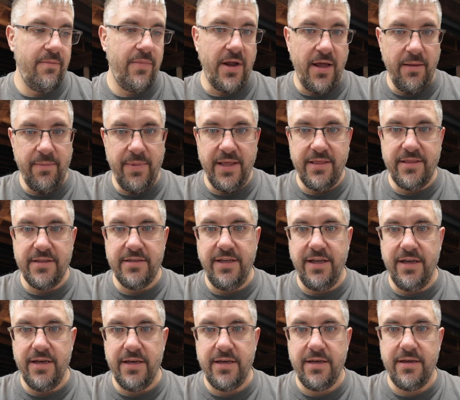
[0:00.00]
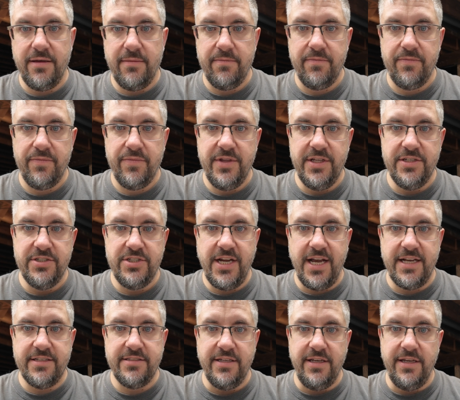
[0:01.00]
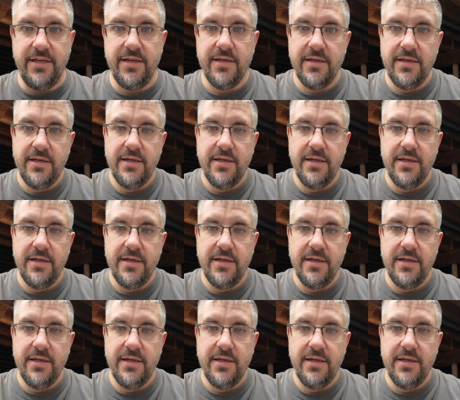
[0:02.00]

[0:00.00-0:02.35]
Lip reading: Probably paint these chassis